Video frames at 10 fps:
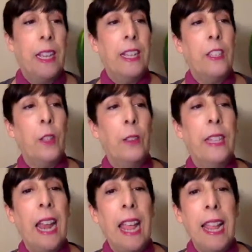So
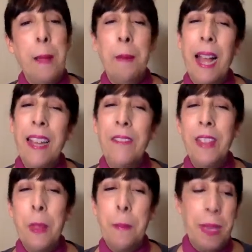today I'm kind of
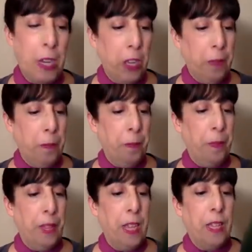in the middle.
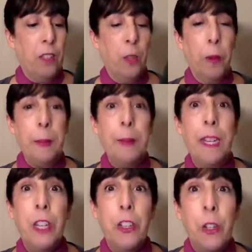So what I'm going
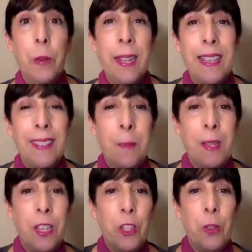to do is I'm
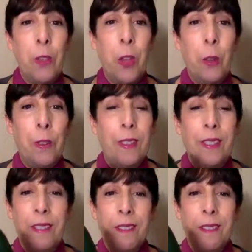going to do those